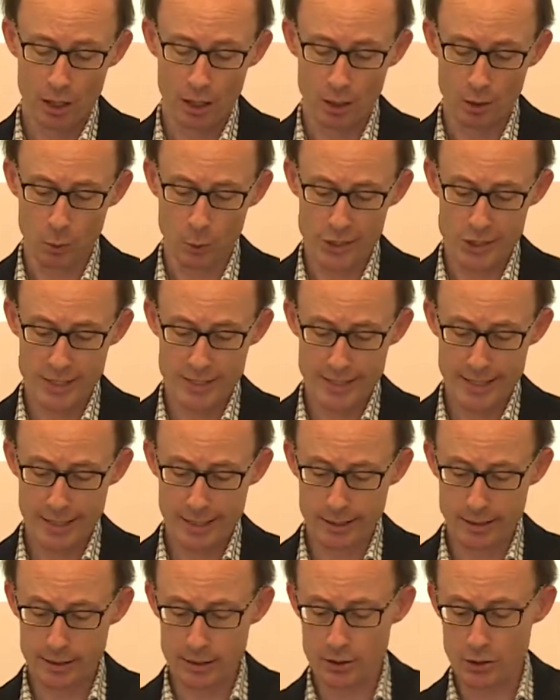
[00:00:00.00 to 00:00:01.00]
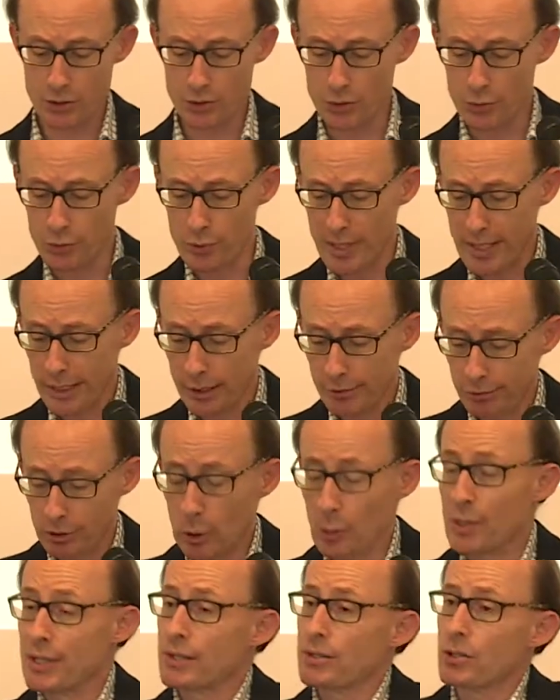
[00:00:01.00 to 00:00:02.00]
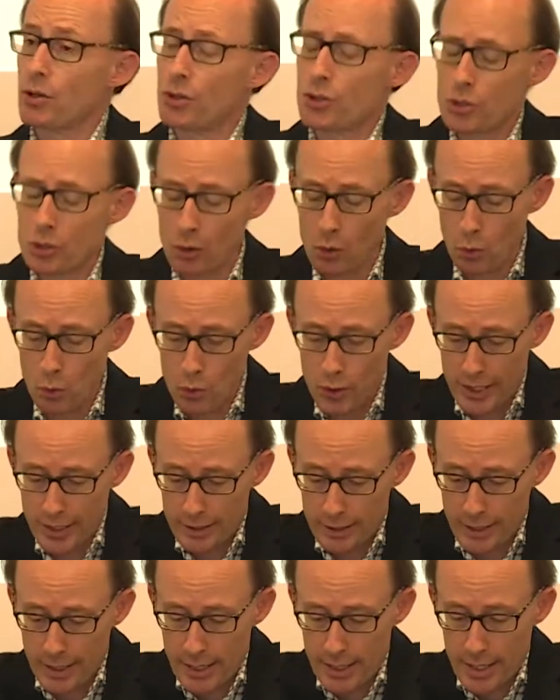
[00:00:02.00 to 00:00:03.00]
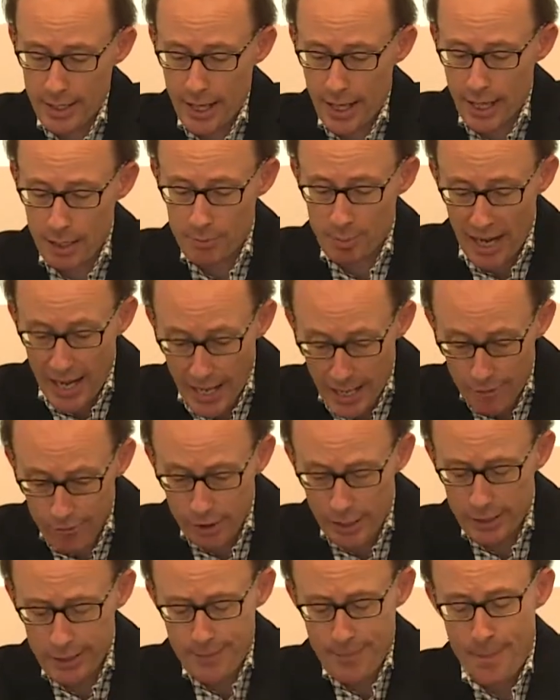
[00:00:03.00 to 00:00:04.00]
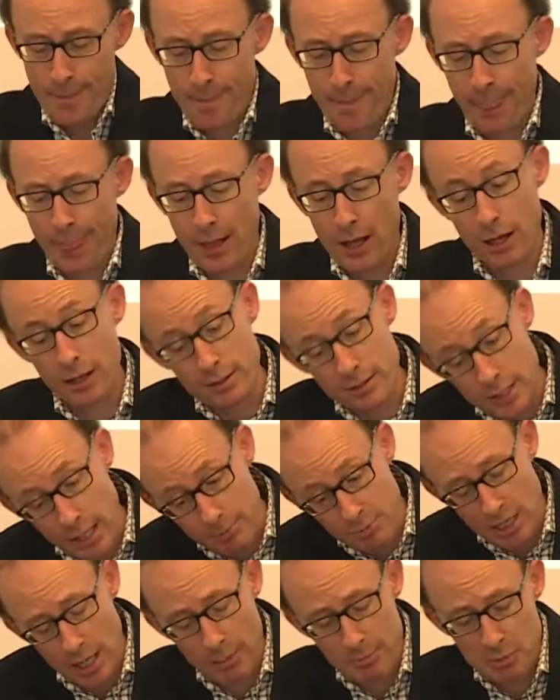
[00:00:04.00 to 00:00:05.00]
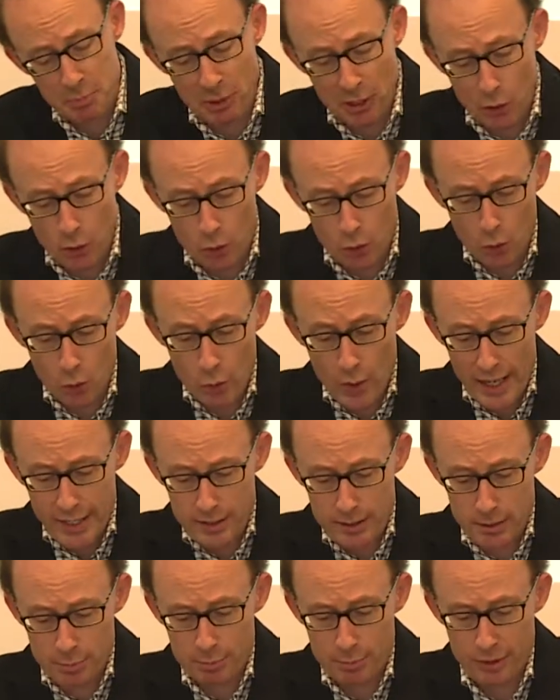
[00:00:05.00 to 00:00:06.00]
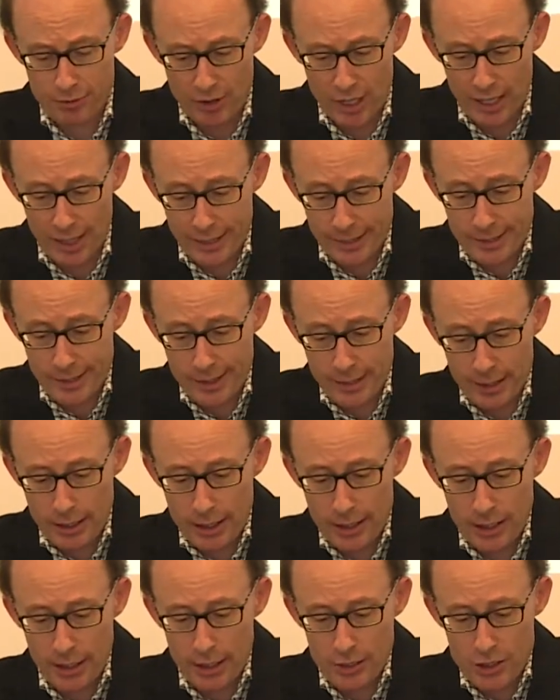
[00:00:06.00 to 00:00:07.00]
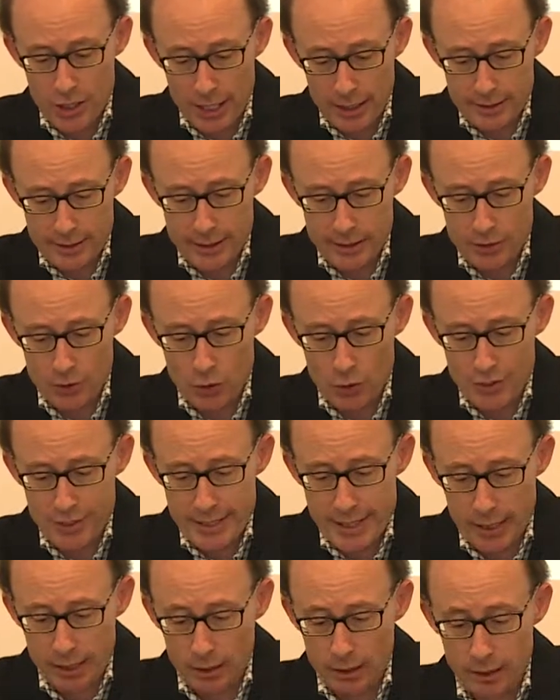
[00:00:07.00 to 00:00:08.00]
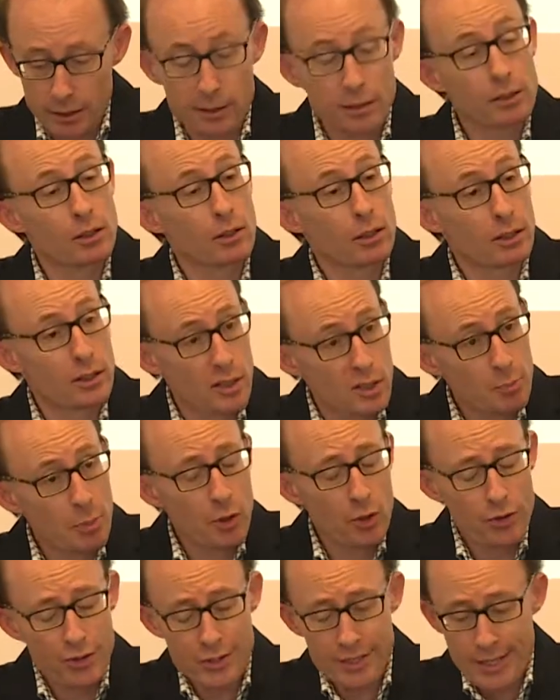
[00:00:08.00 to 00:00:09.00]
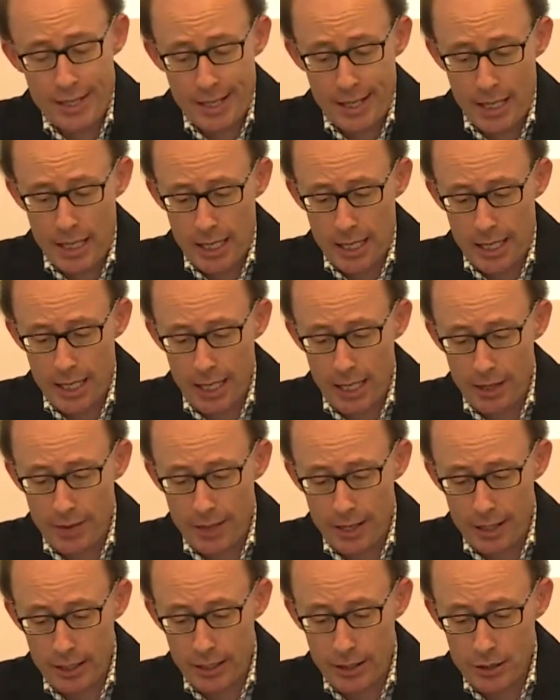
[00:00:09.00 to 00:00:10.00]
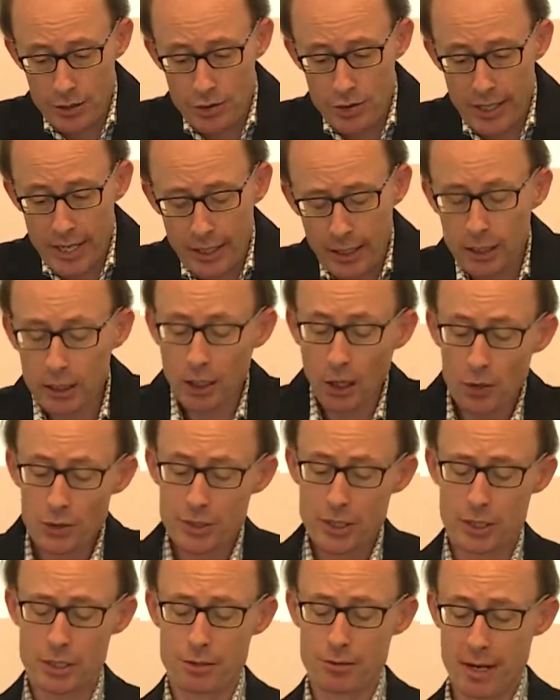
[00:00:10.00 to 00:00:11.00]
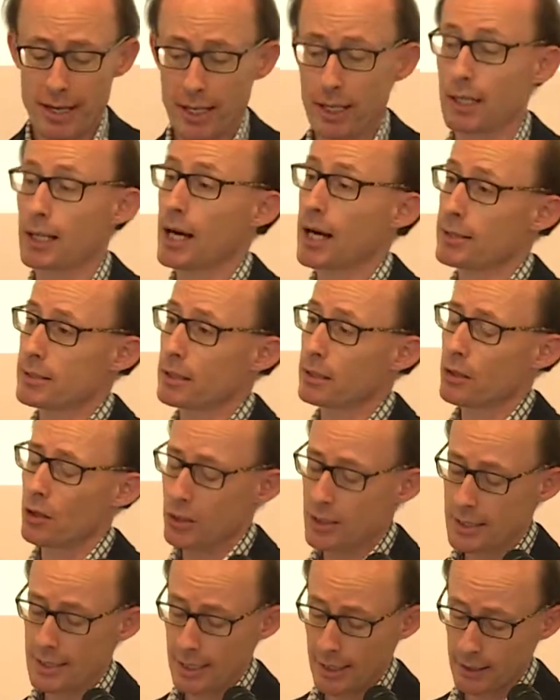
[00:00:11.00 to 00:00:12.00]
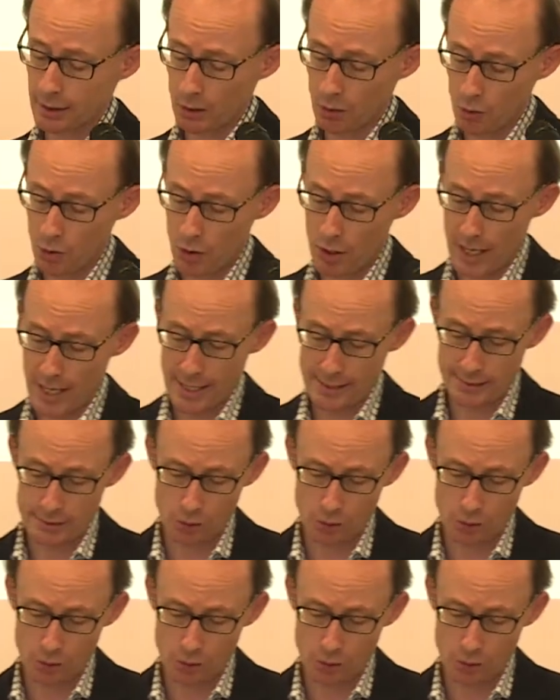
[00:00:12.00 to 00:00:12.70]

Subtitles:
which seeks to influence social order and behaviour, sometimes but not always provide justice or settle disputes, then you get closer to recognising non-state law as